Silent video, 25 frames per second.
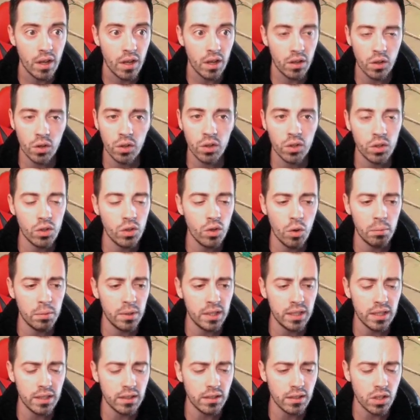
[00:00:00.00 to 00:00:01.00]
No, no
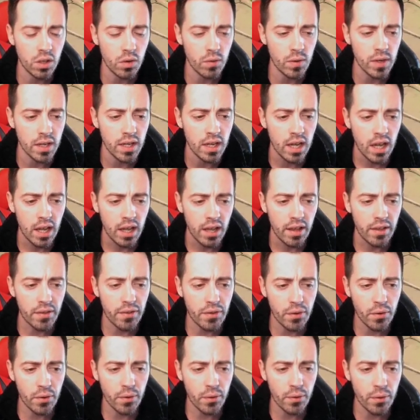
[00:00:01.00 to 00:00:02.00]
bleed, sorry.
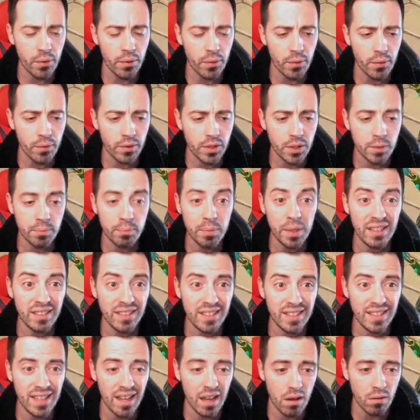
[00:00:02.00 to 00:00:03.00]
The
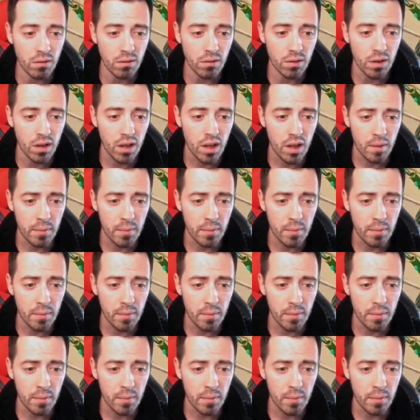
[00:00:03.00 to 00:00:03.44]
speed down